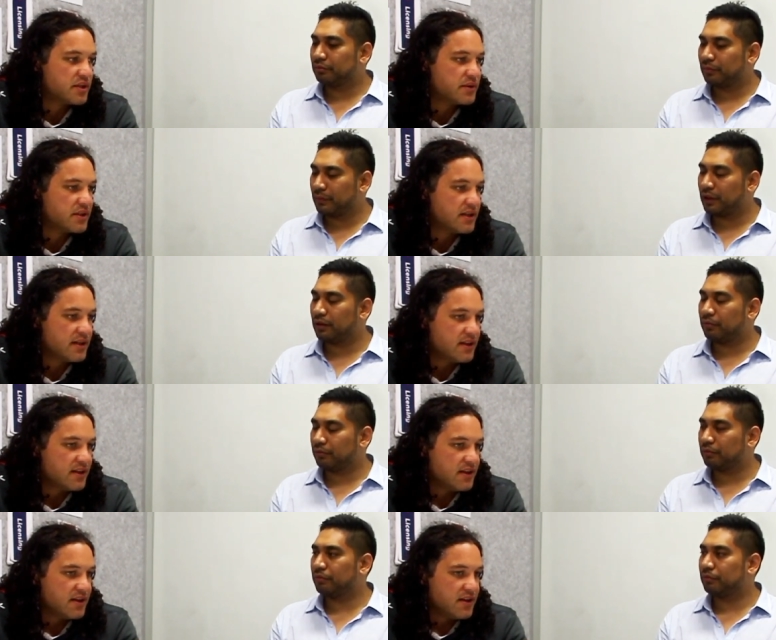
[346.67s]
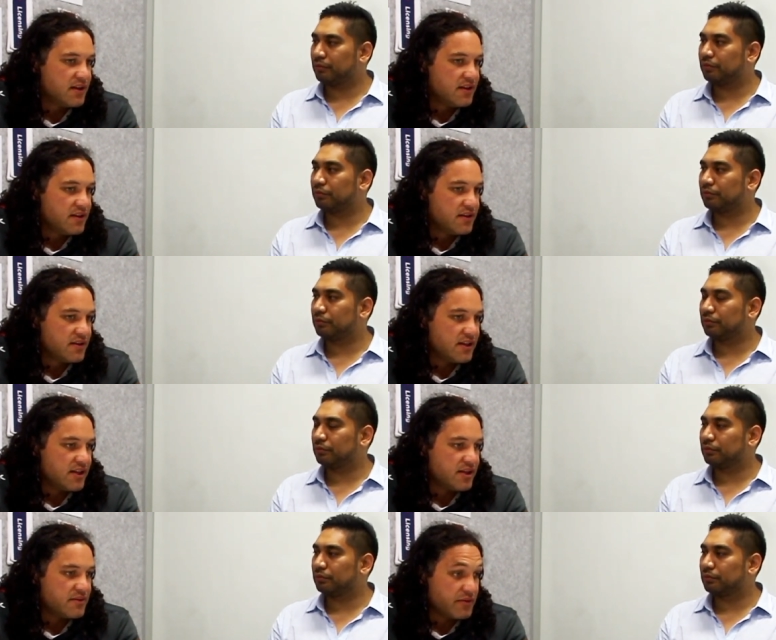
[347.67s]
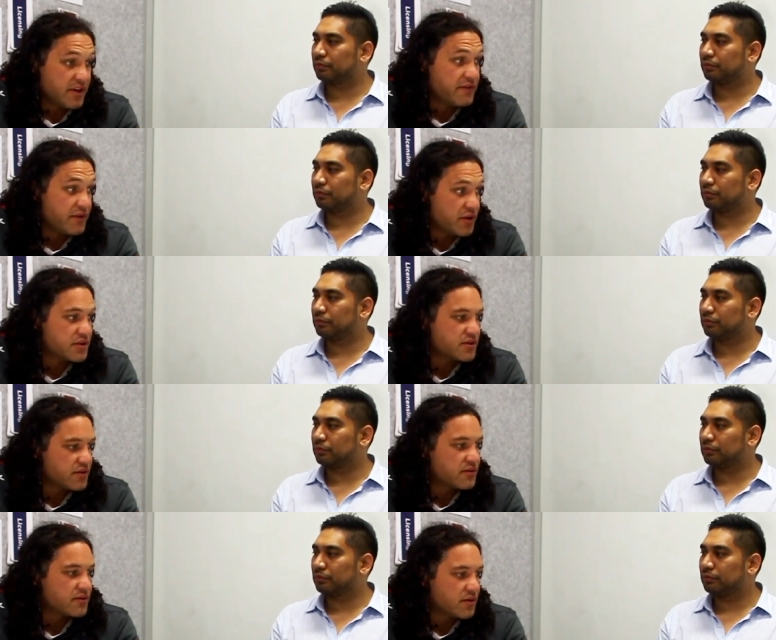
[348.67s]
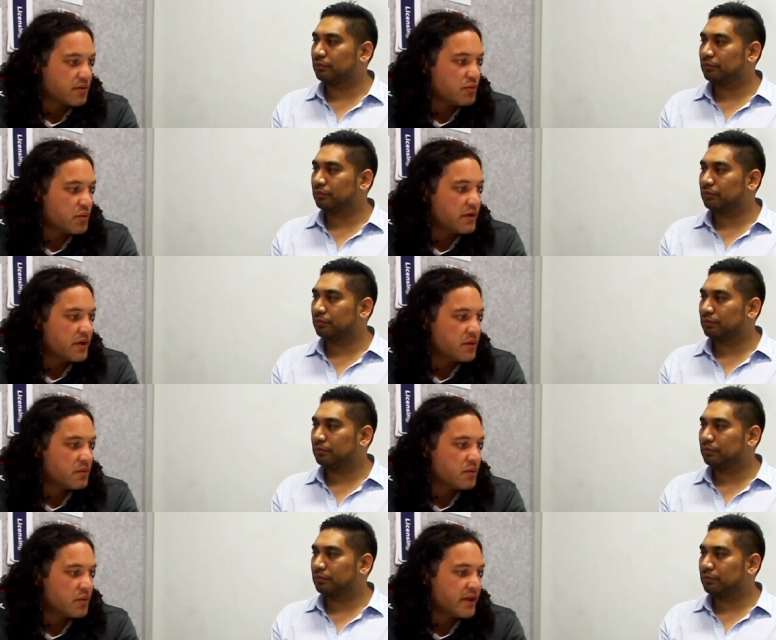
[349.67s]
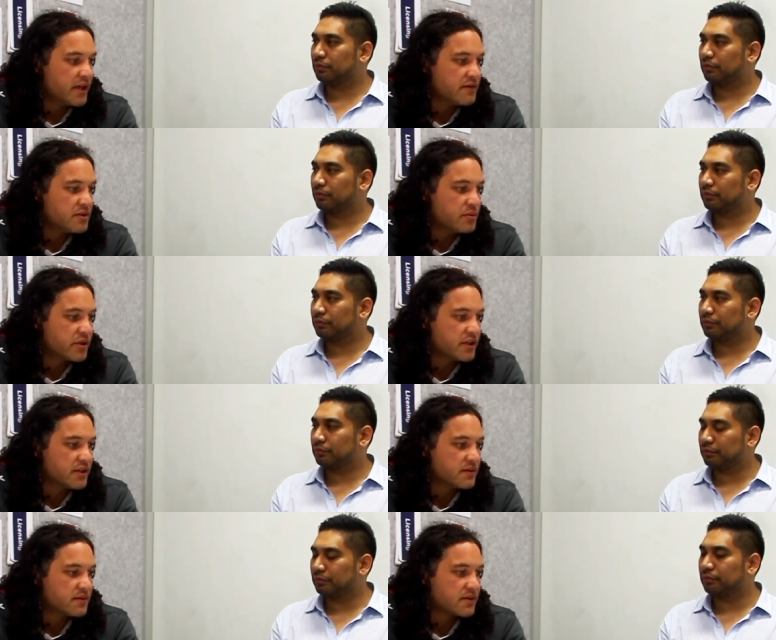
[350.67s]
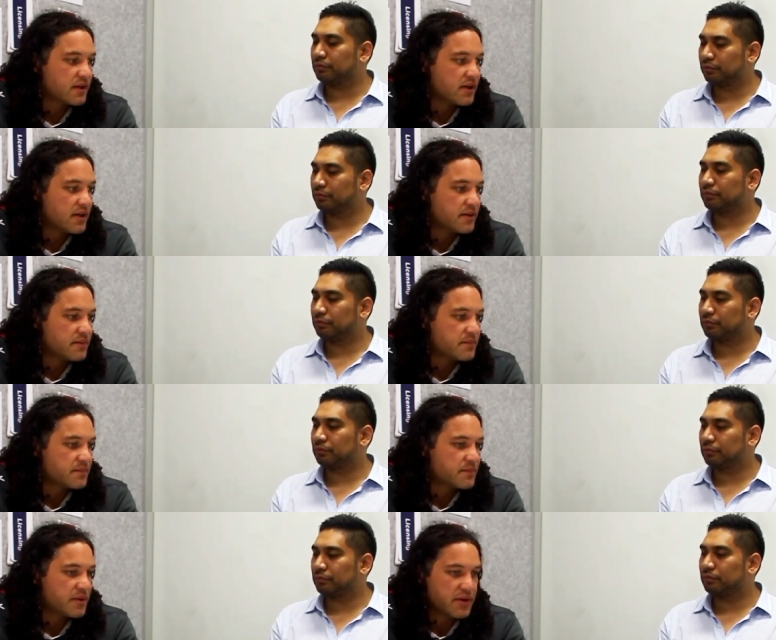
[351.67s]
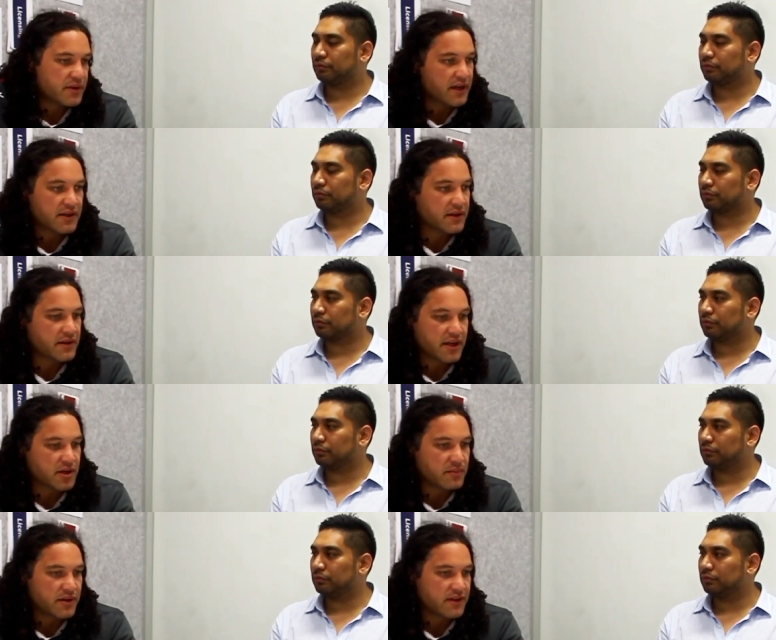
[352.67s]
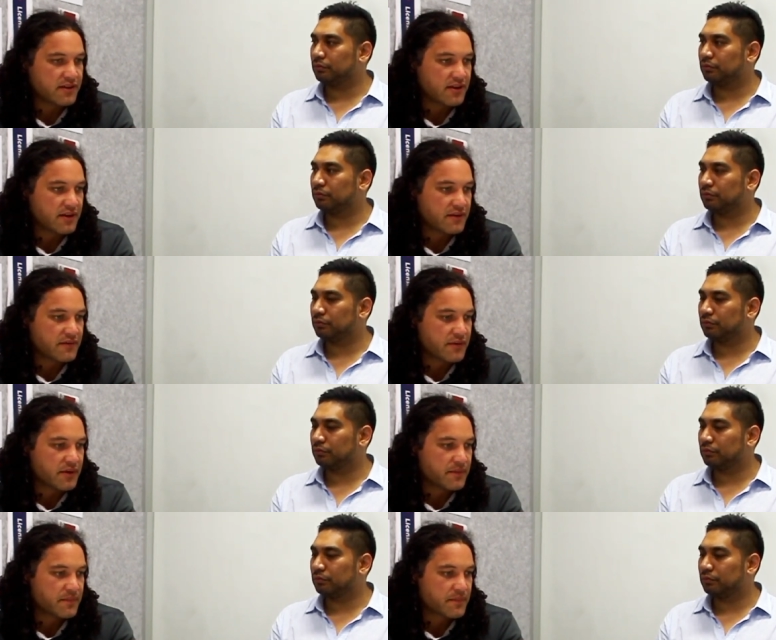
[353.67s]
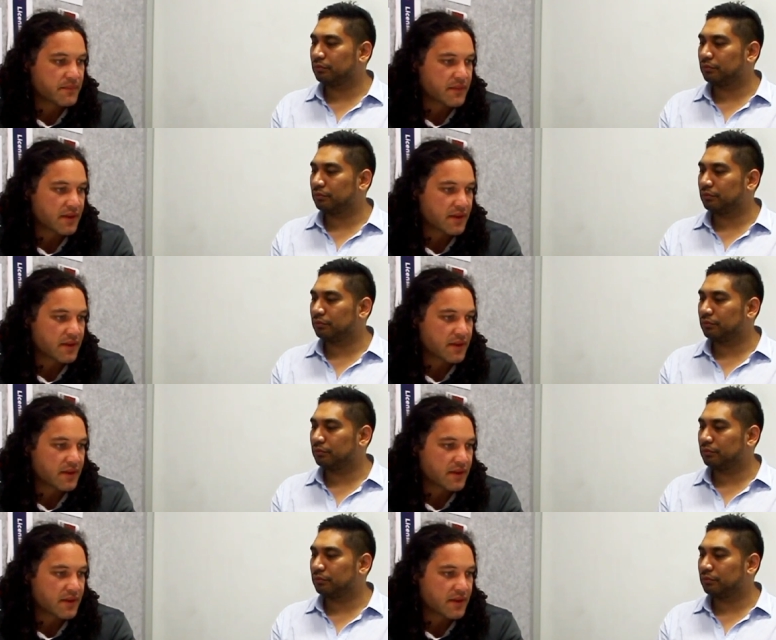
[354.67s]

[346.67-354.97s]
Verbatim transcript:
Speaker 1: anyway. We're um, really focused on, on what we what we have to bring, and um, but undoubtedly, like if we're